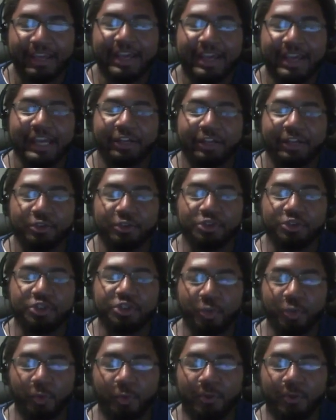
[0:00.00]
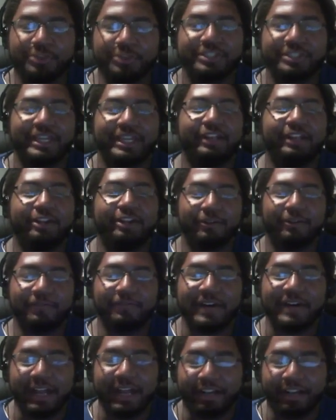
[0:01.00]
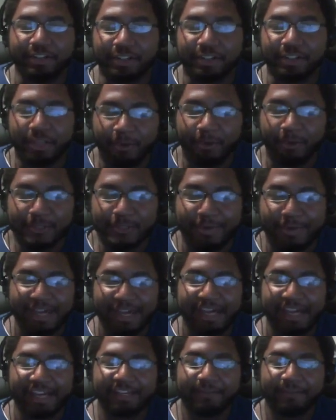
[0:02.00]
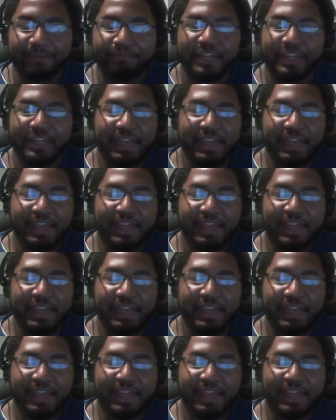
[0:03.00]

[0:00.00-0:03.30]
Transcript: and her jewels and her fine clothes back.